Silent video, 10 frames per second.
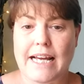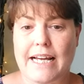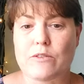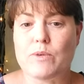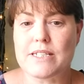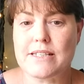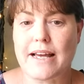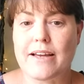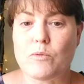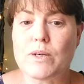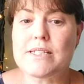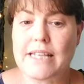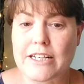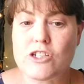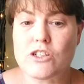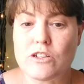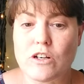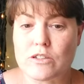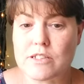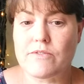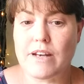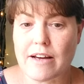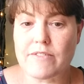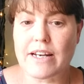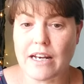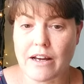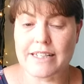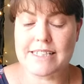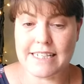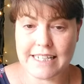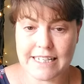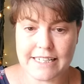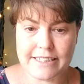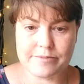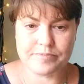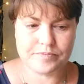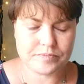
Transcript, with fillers: and we say, We send you lots of love and light and healing.